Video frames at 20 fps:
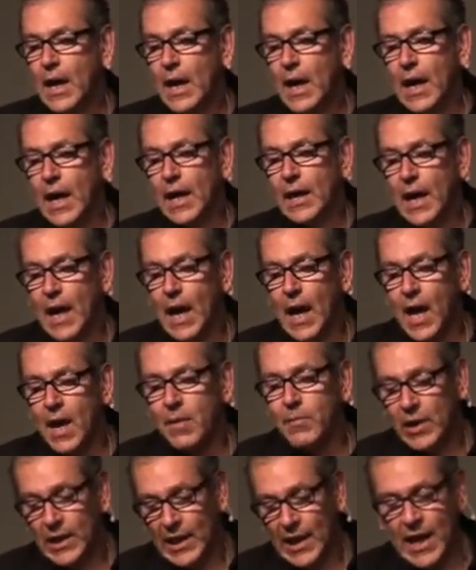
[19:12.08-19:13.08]
And
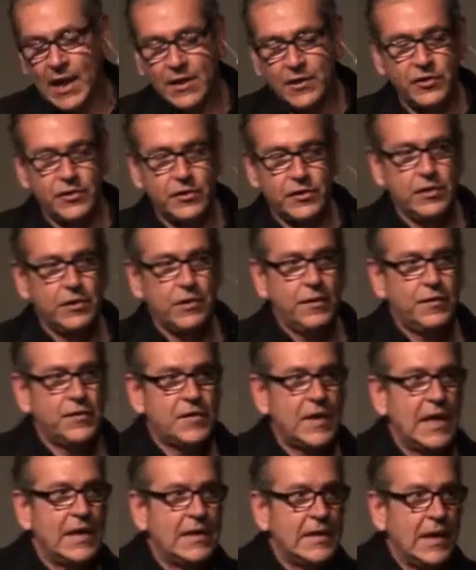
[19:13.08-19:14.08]
I'm alleged to have
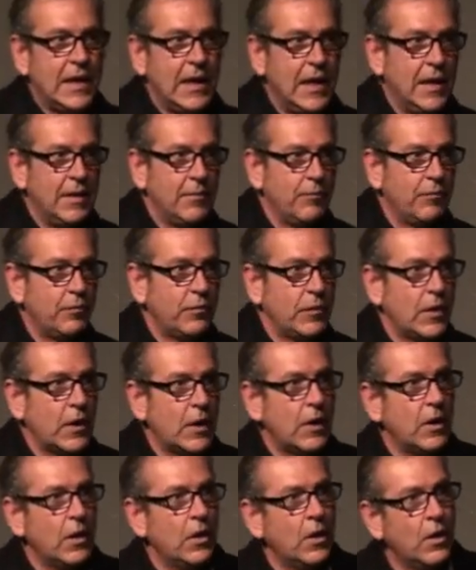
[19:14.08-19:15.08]
said to him,
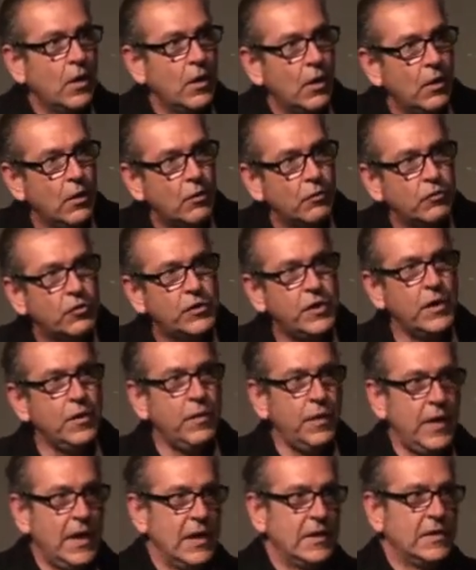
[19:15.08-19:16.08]
two
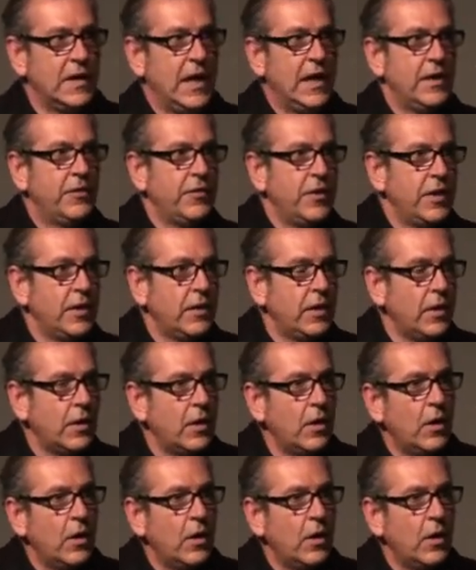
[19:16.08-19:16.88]
things, Adrian.